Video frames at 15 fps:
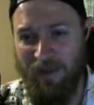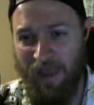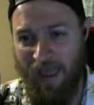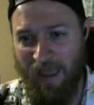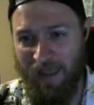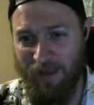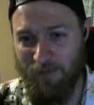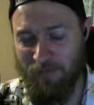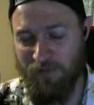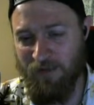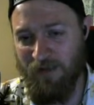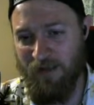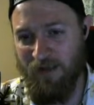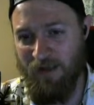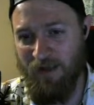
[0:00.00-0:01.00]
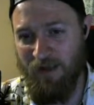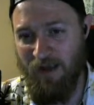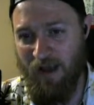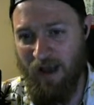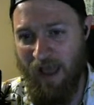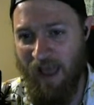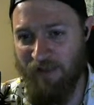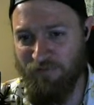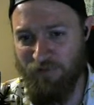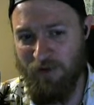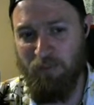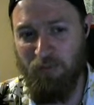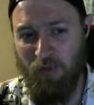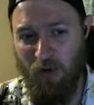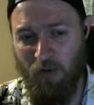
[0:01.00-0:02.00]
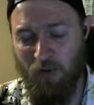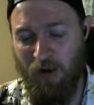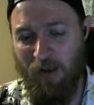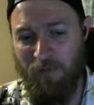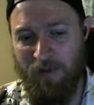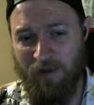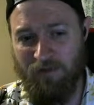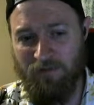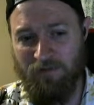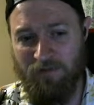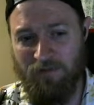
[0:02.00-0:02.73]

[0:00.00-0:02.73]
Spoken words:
games. Every coding